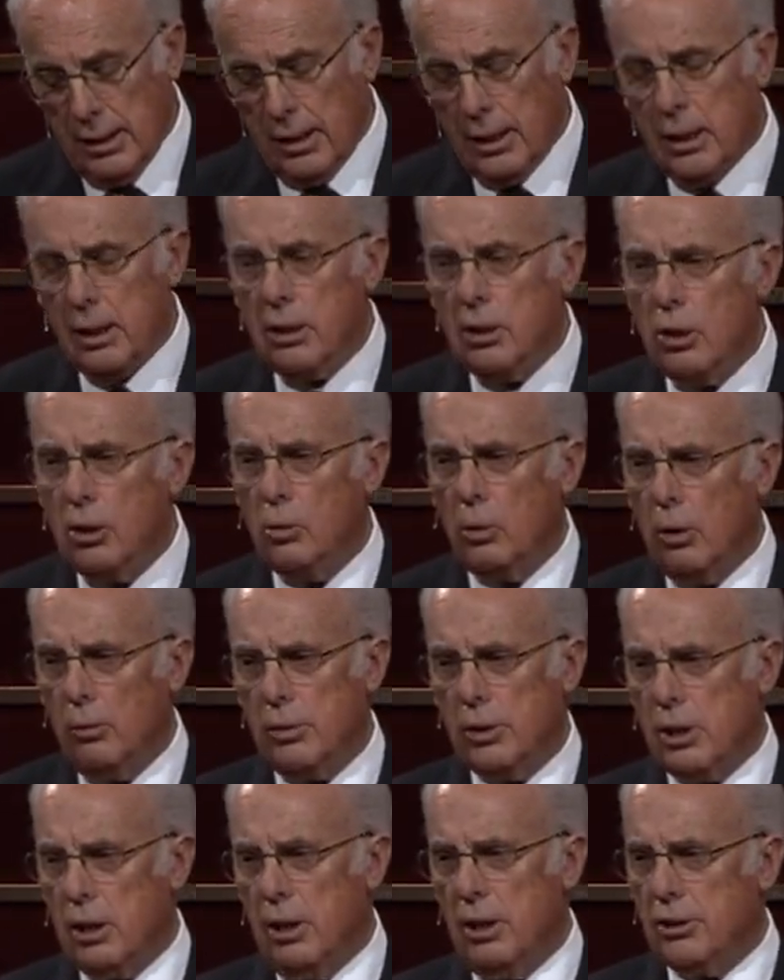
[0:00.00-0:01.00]
He knew
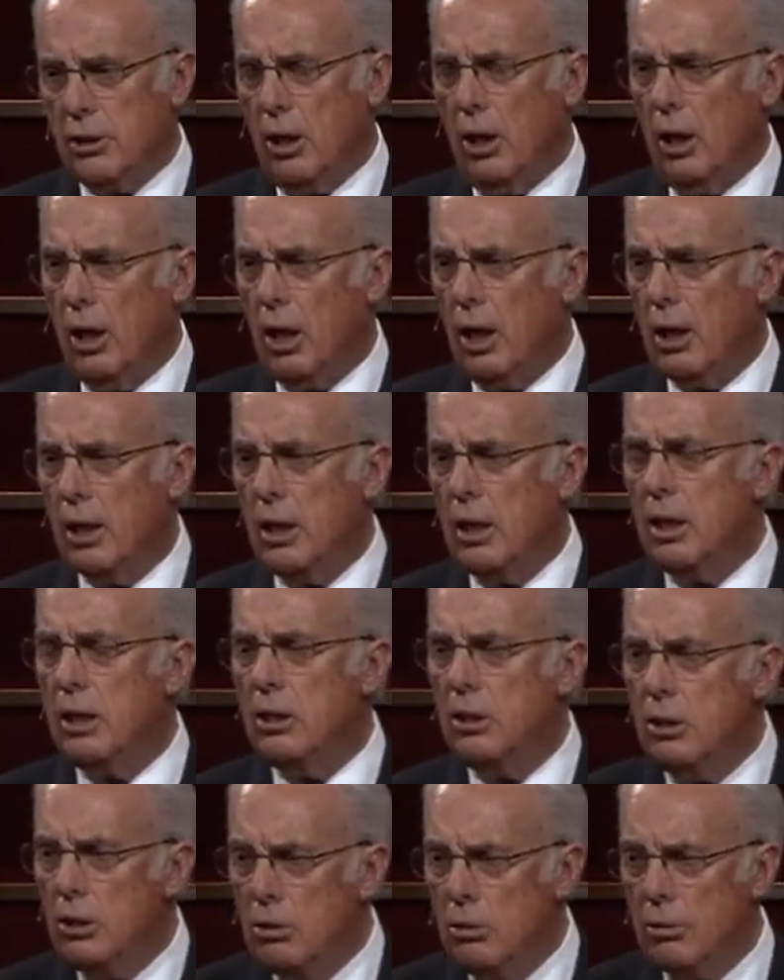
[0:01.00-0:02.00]
what was in his heart. He
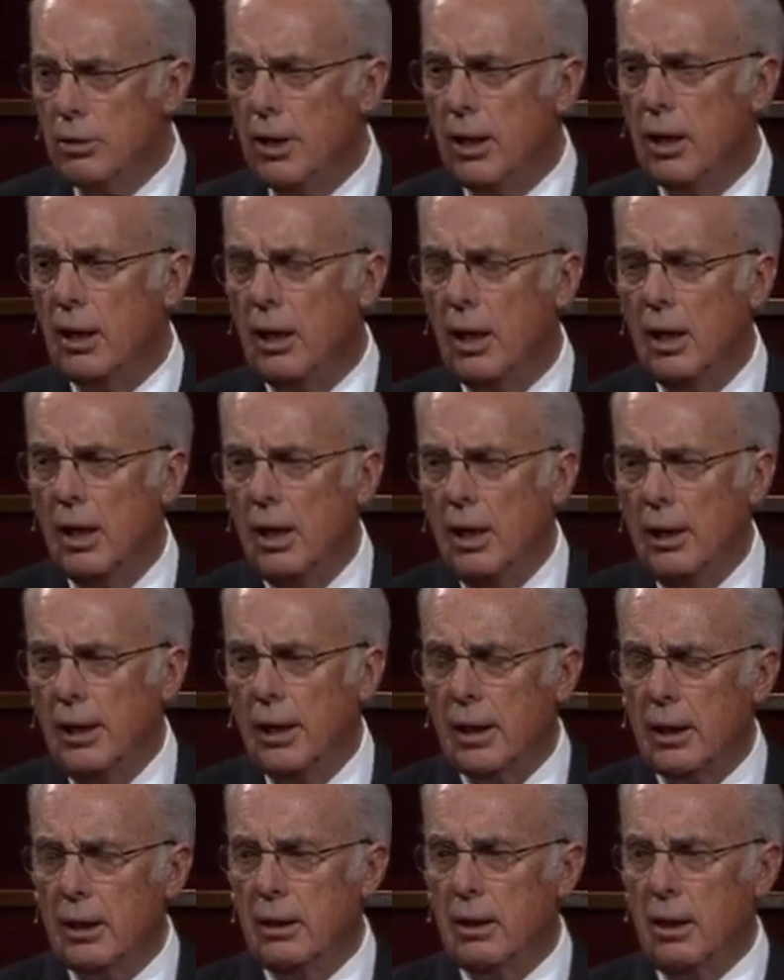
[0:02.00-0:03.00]
knew that
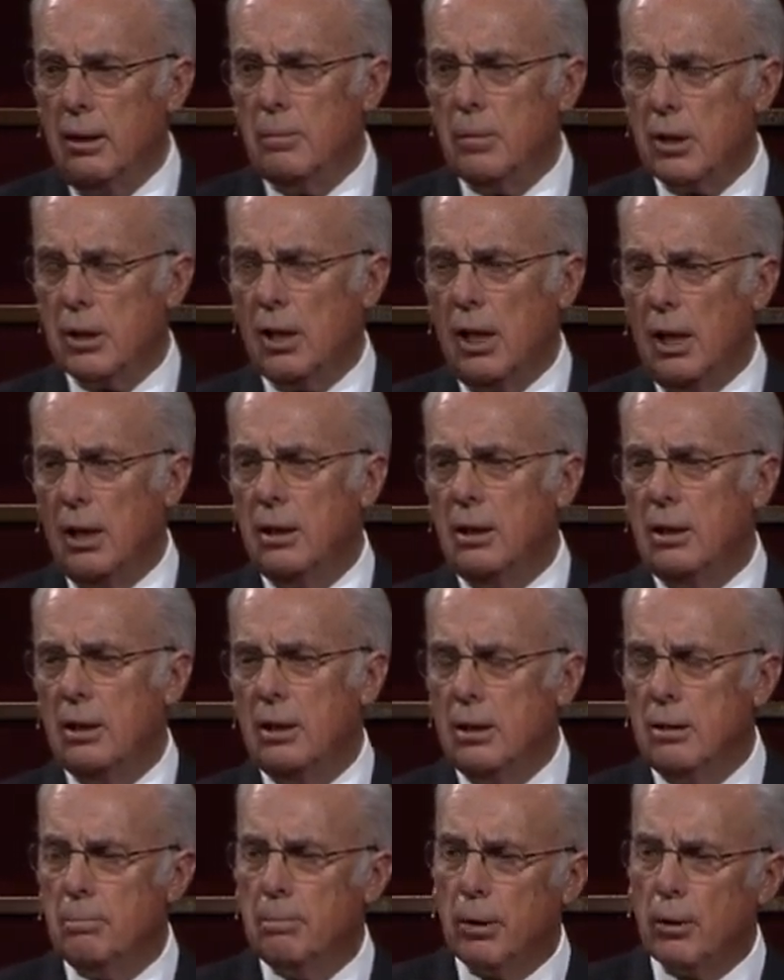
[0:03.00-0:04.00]
Nicodemus
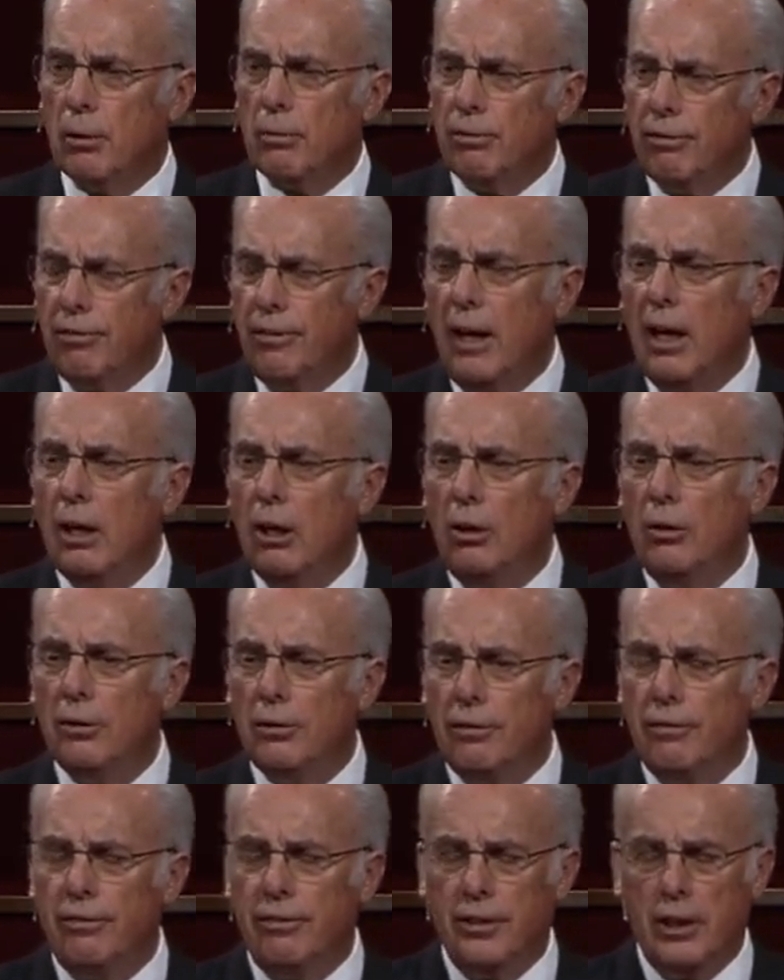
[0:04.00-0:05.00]
had
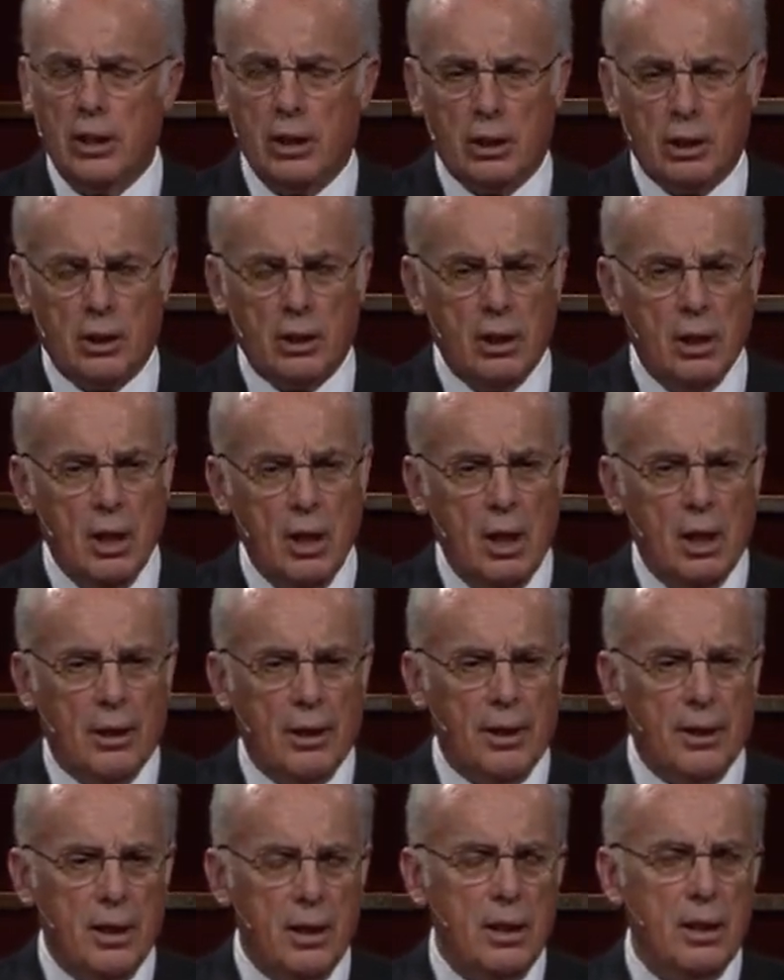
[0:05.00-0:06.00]
profound fear
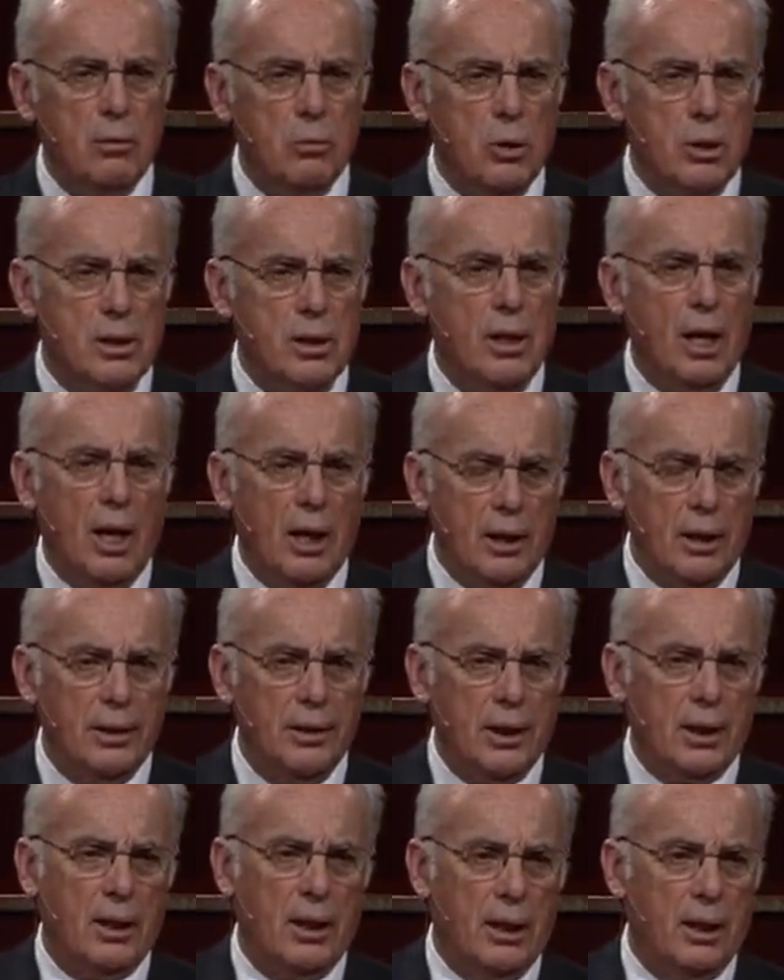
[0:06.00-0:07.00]
that he was not
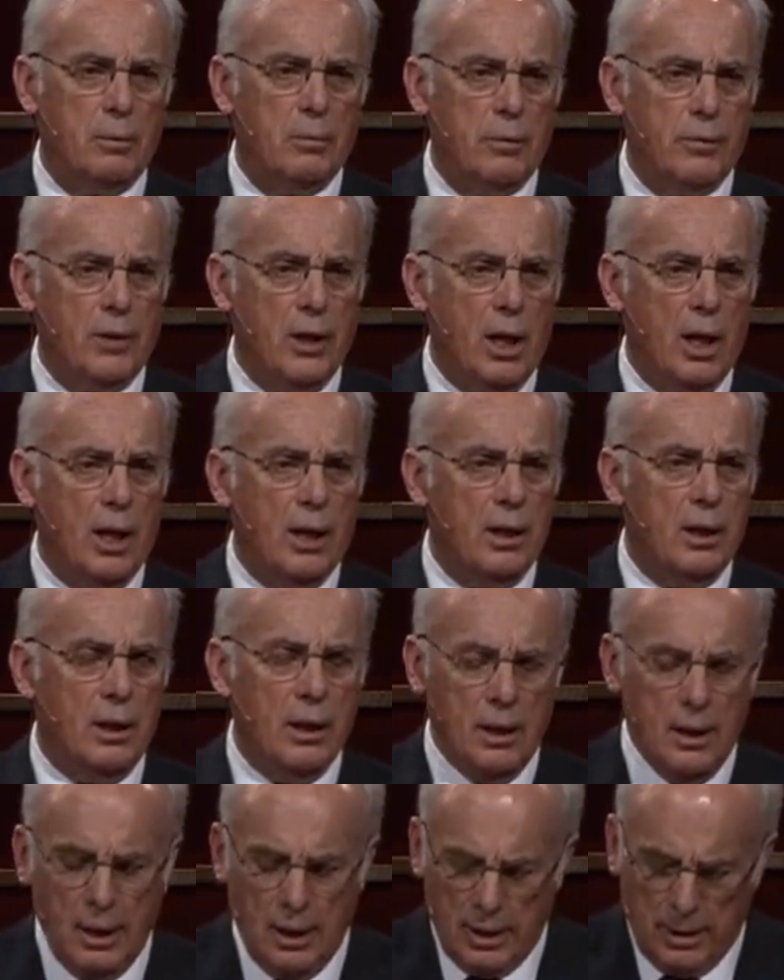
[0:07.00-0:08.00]
in the kingdom of God
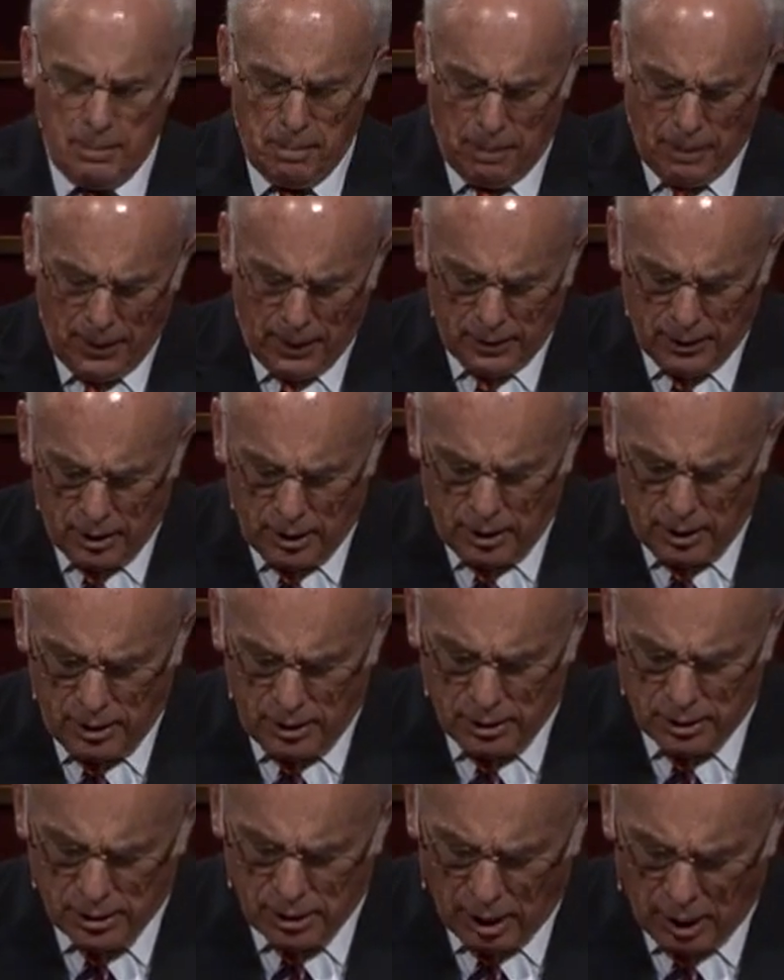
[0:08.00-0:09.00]
and
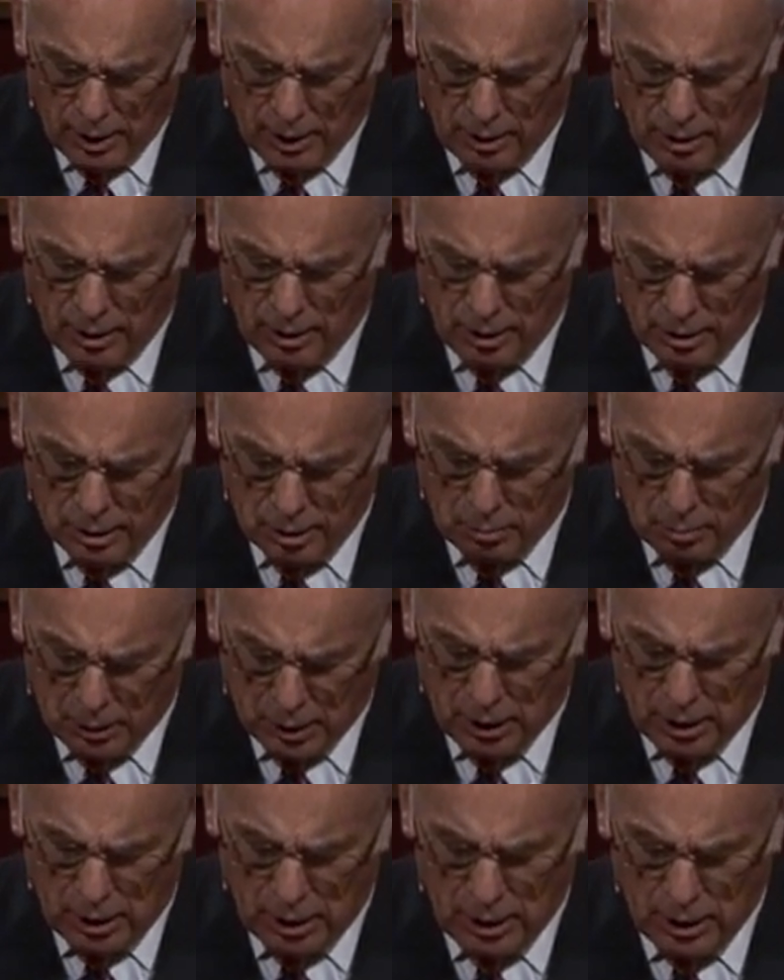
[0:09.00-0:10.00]
he desired to
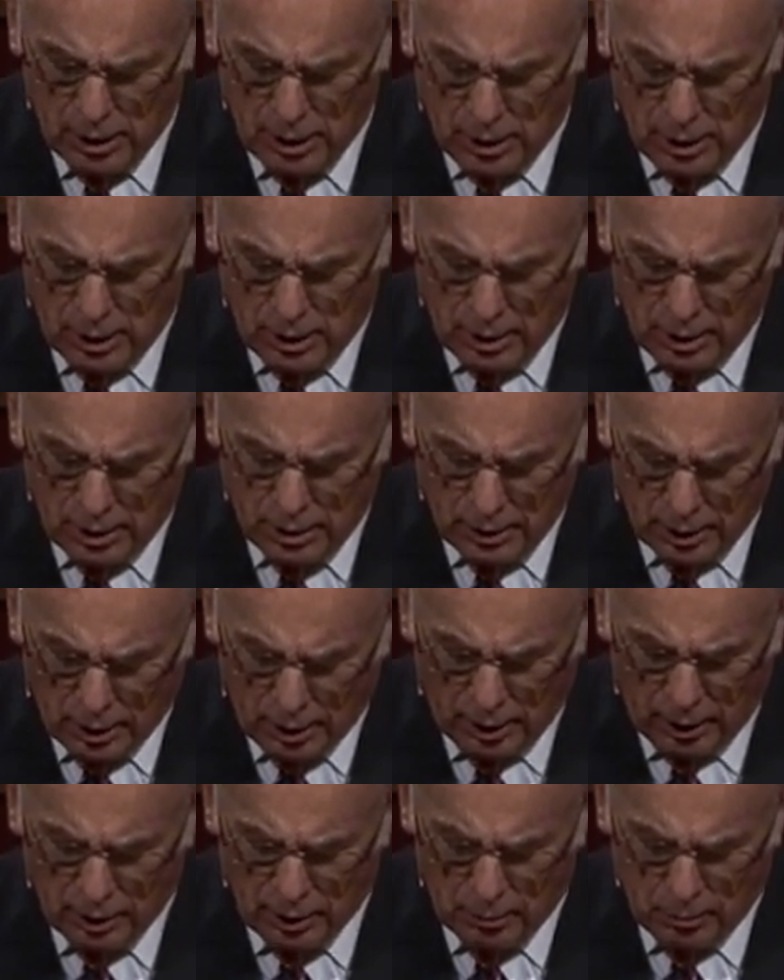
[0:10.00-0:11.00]
be in the
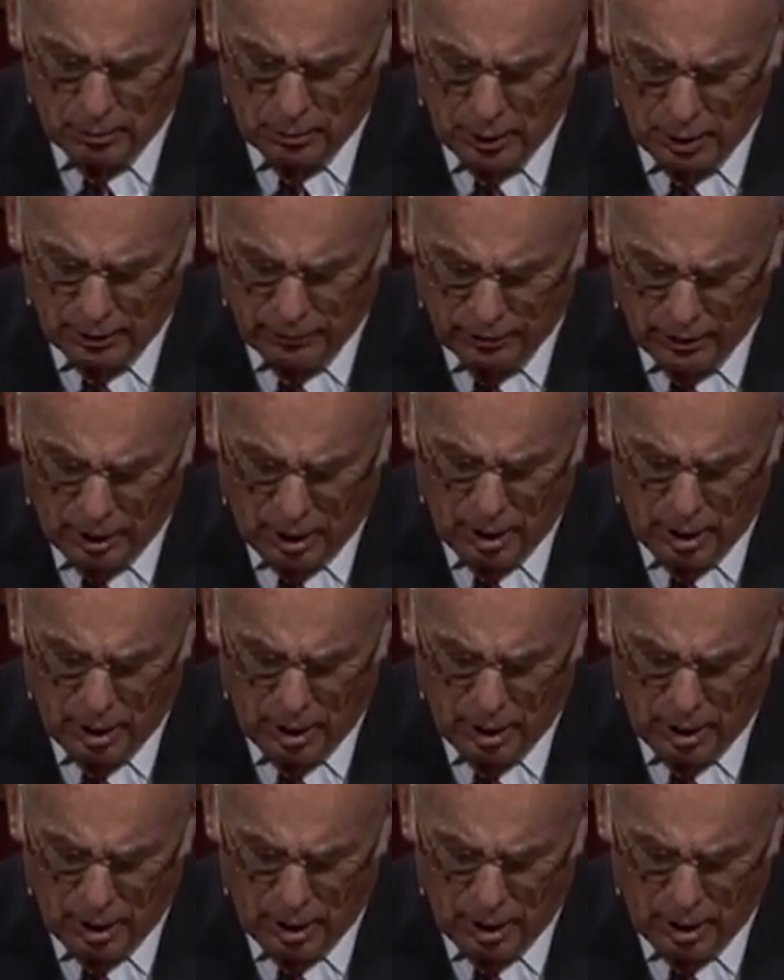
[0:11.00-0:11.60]
kingdom of